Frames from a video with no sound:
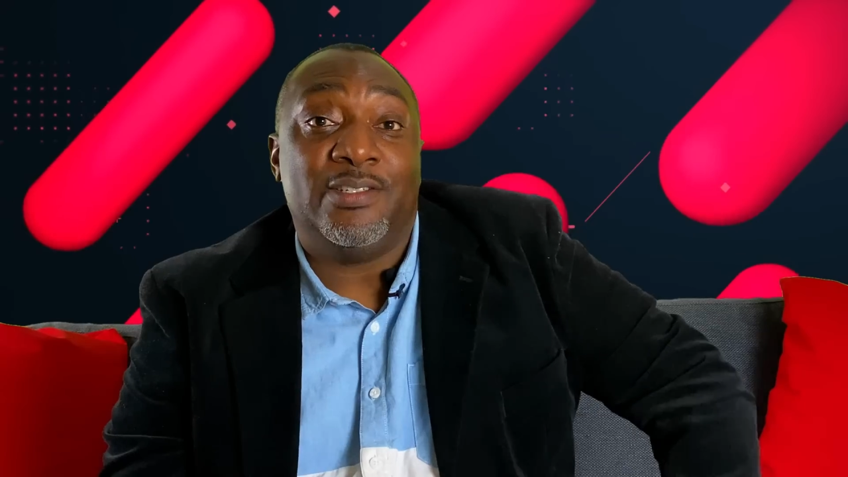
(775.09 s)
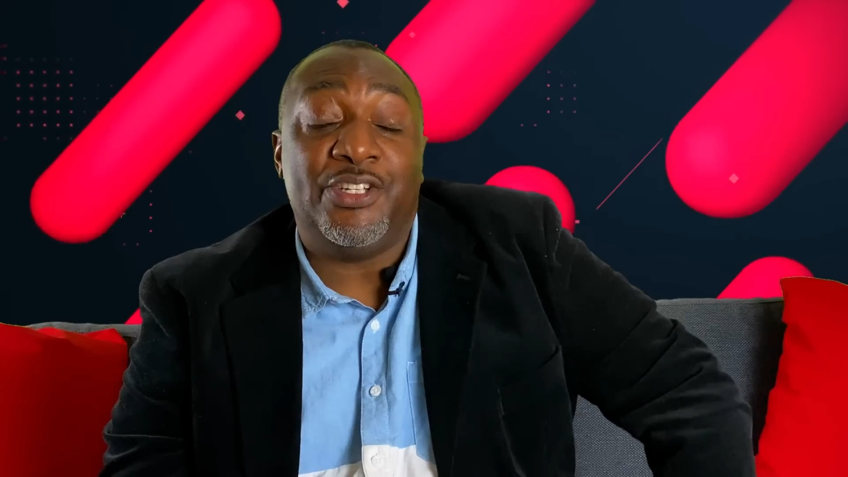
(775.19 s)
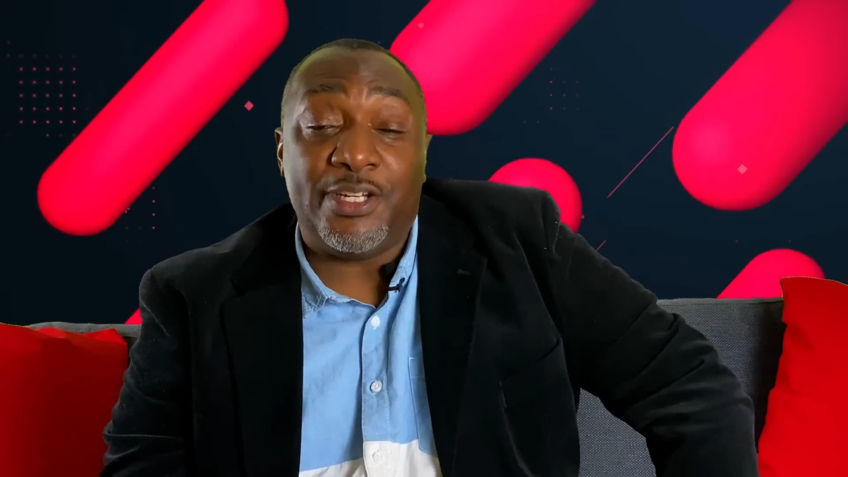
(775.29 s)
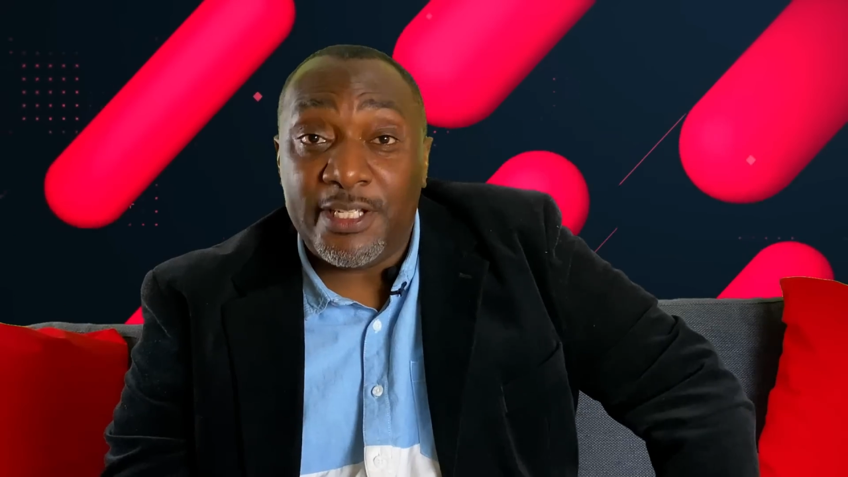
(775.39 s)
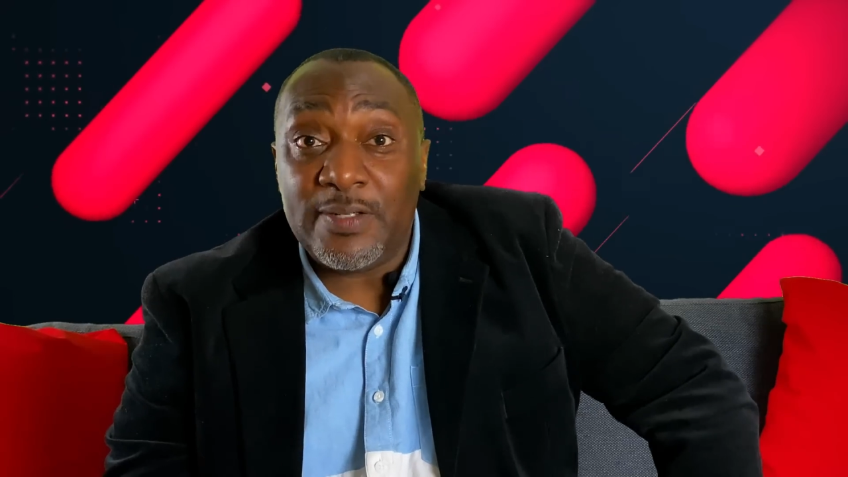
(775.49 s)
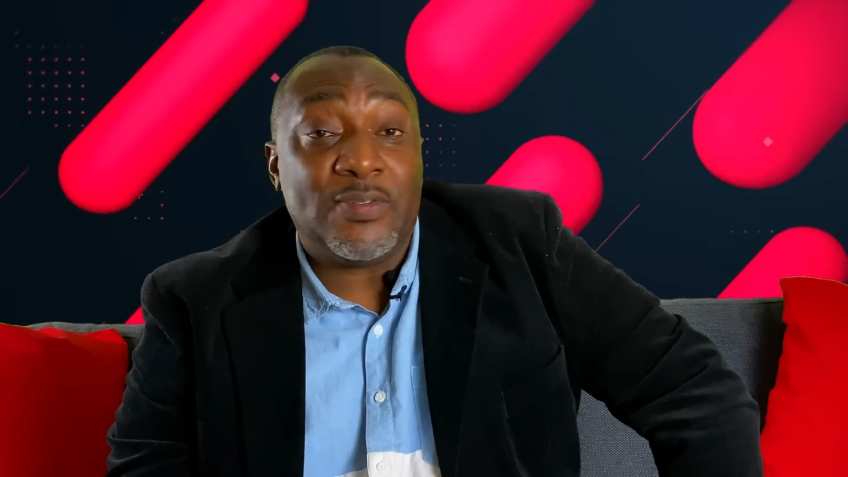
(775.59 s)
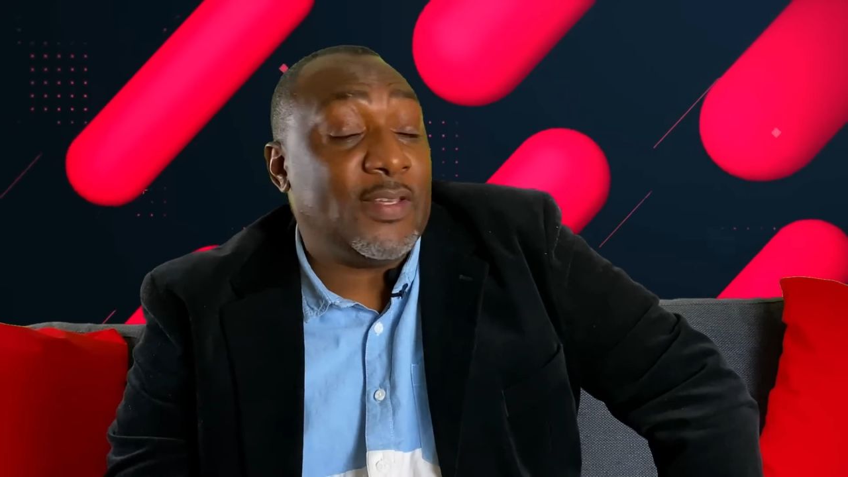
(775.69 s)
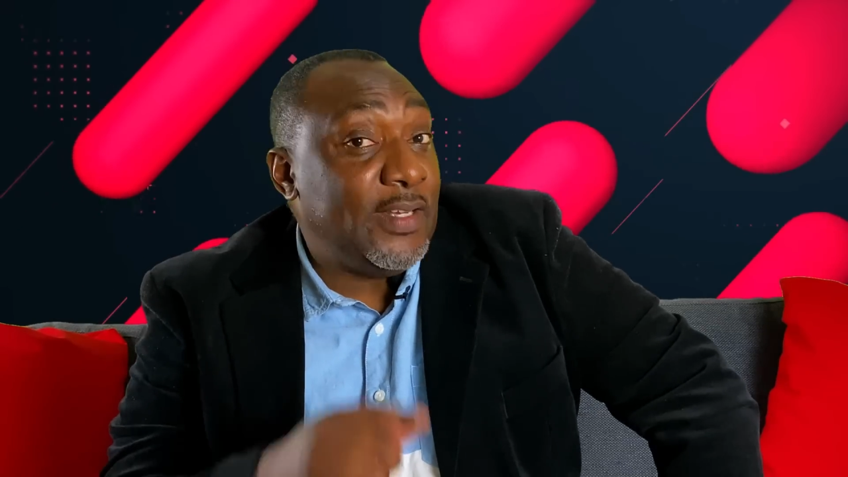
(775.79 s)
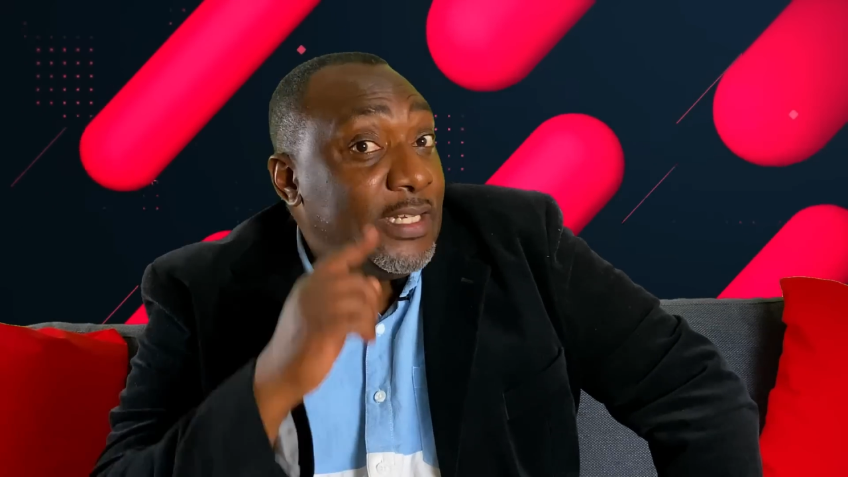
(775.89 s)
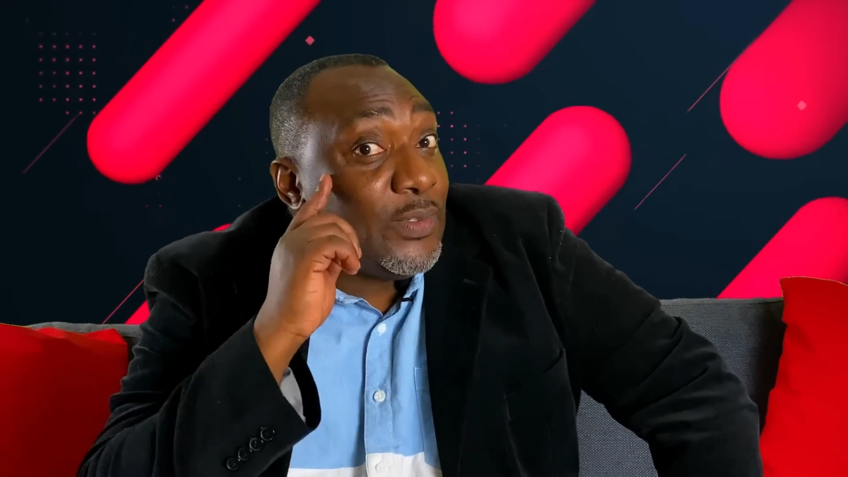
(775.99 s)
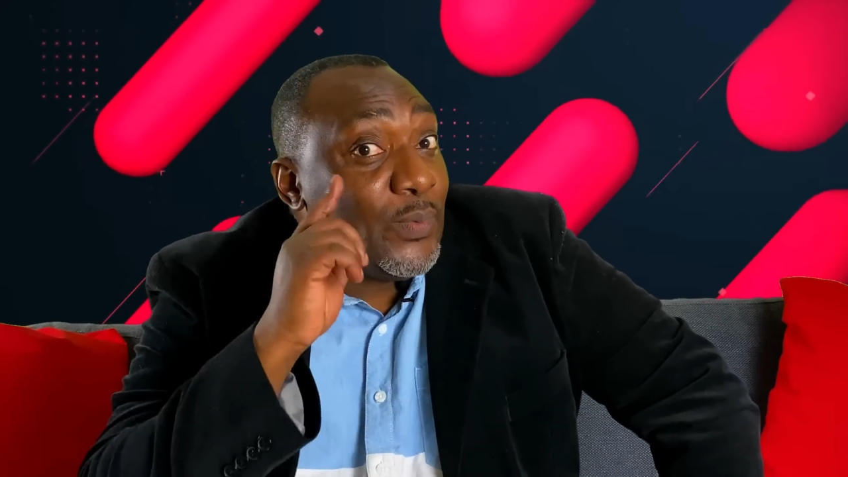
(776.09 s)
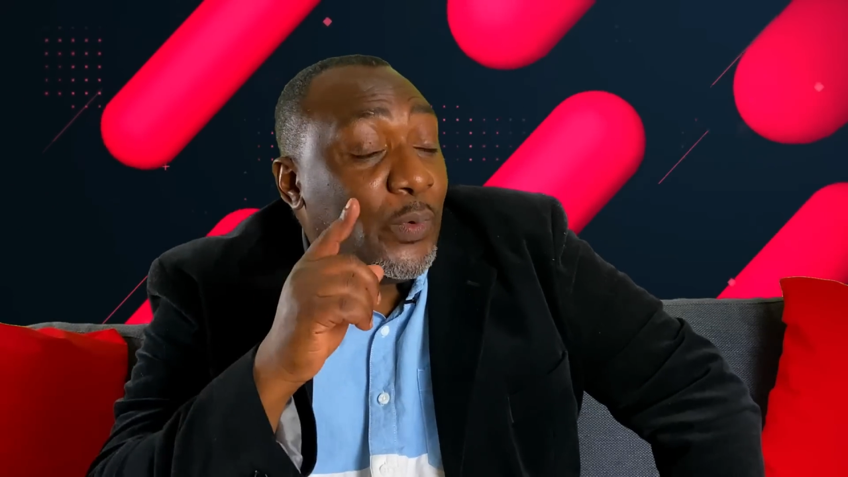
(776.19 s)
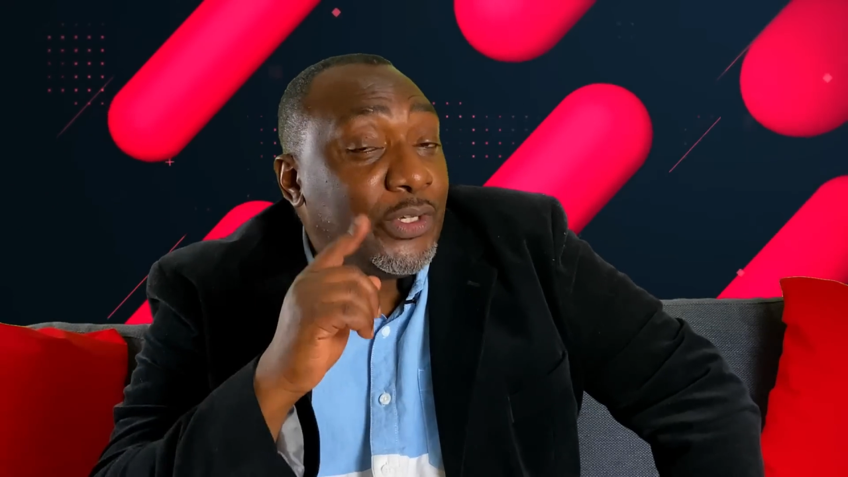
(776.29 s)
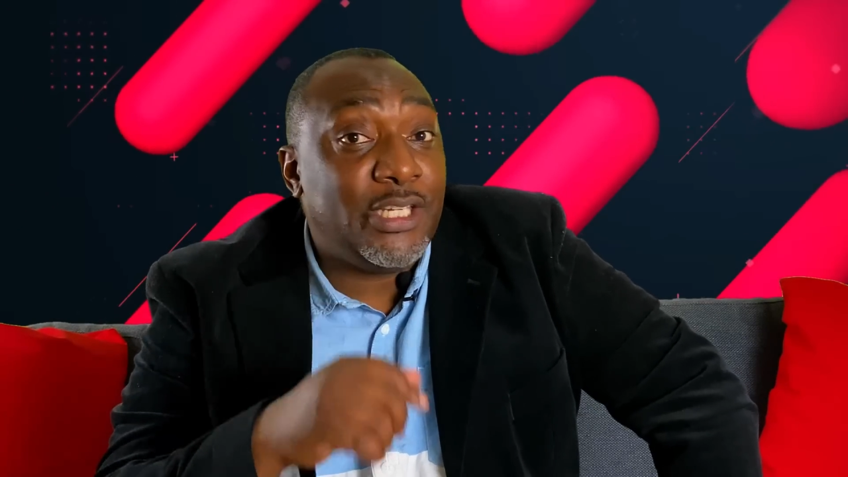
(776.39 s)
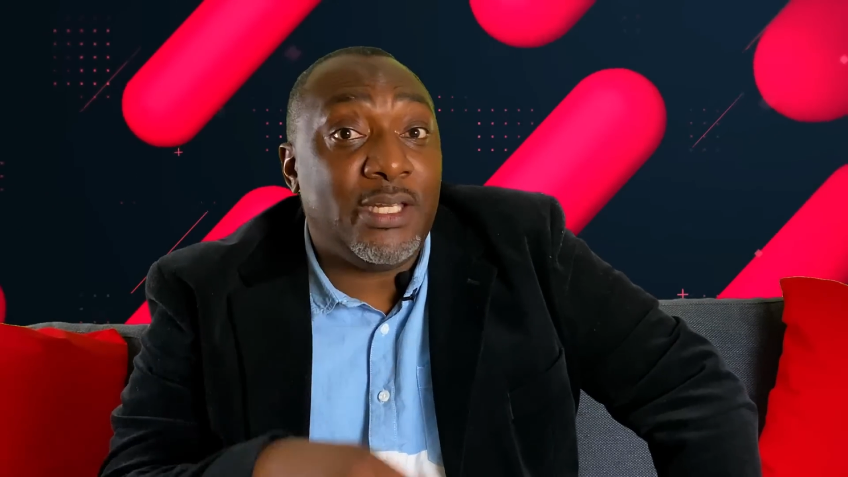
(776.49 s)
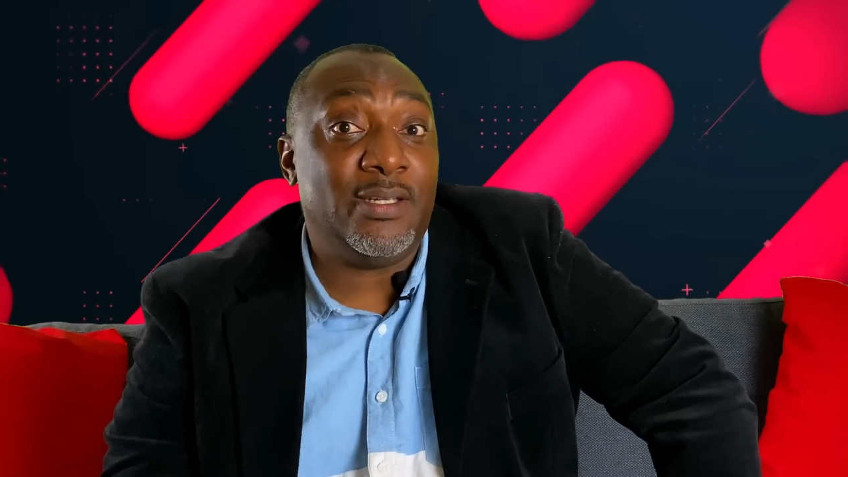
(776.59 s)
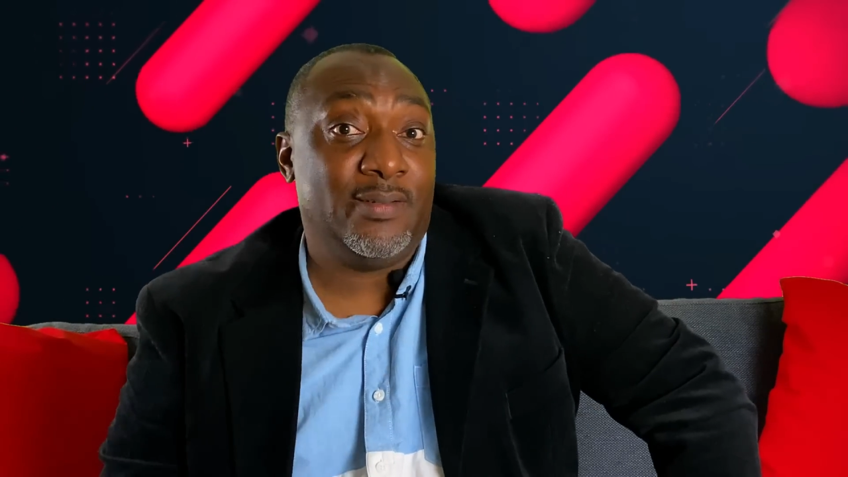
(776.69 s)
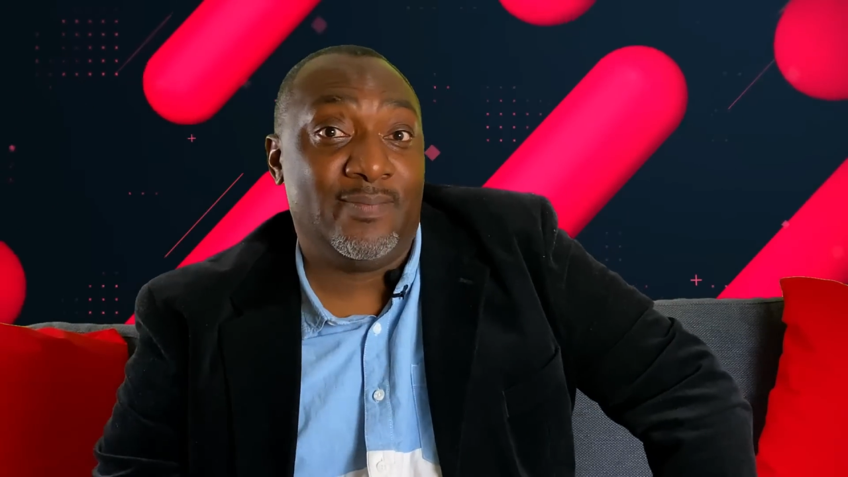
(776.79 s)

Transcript: Janet Museveni is watching.